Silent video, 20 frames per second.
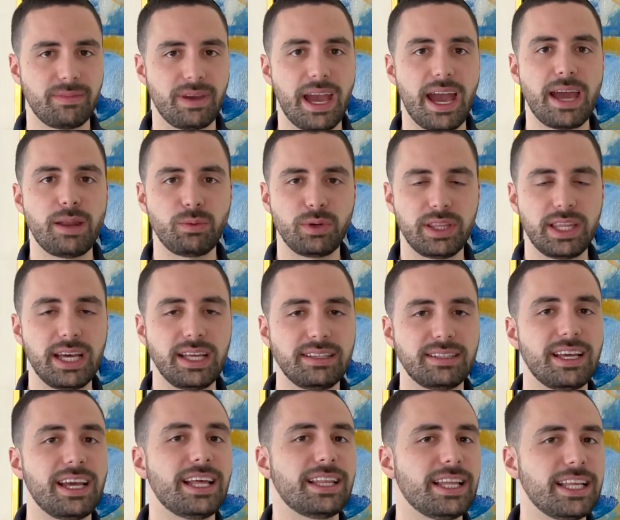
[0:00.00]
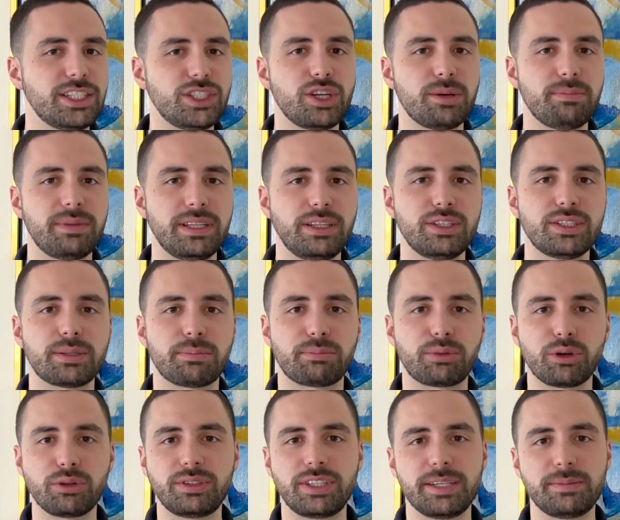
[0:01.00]
And with that, let's jump into some
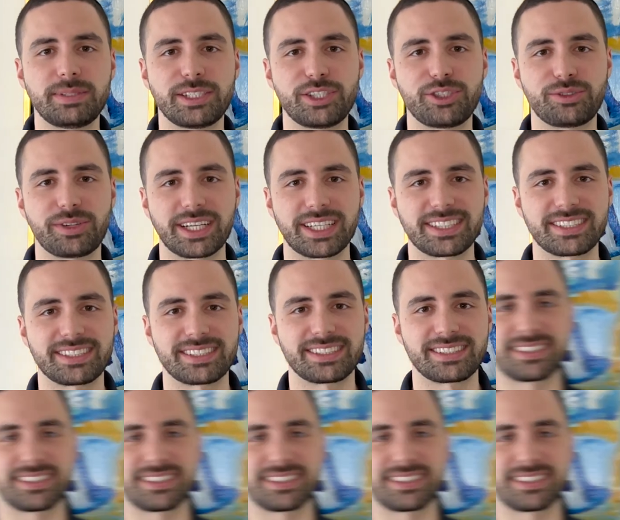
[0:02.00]
pro tips and tricks.